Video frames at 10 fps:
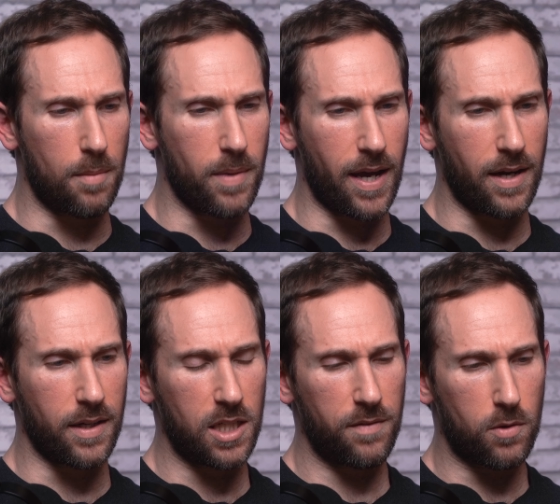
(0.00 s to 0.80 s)
and
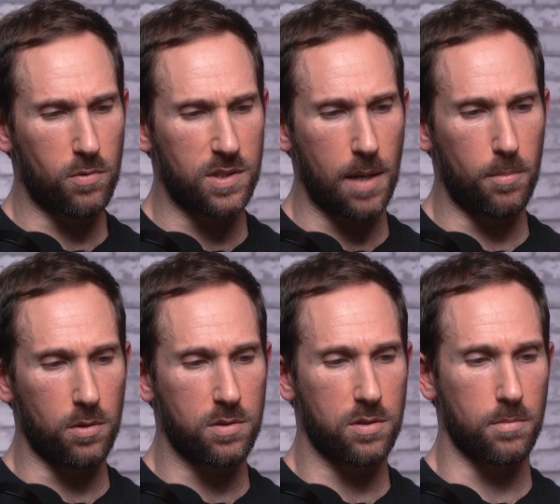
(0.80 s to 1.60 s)
even
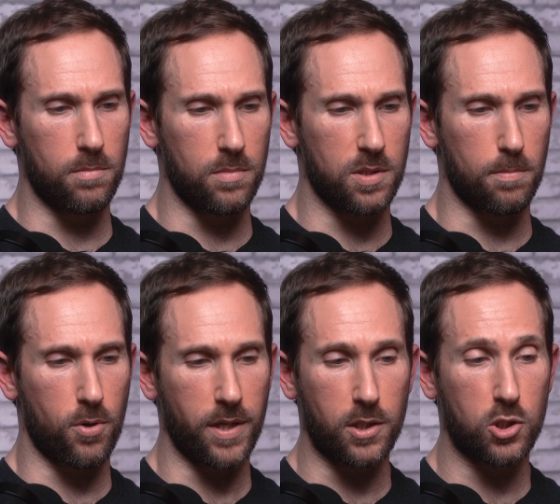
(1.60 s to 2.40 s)
resembles some
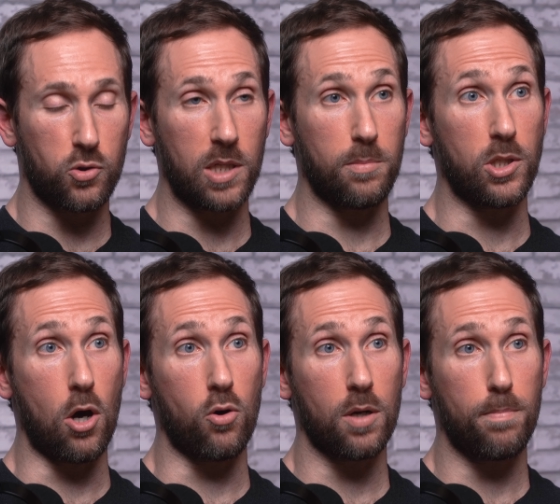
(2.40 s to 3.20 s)
pretty extreme
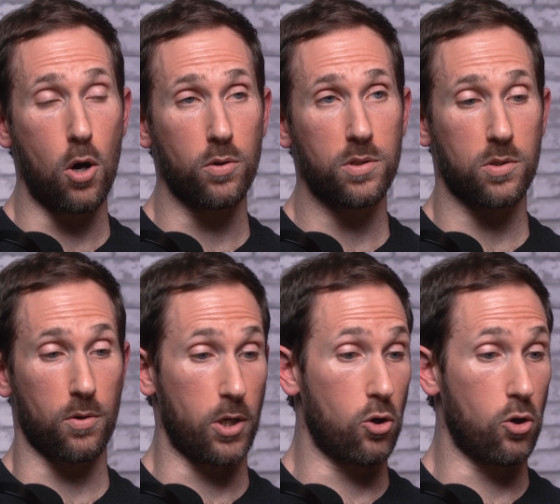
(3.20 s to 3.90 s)
yoga poses or yoga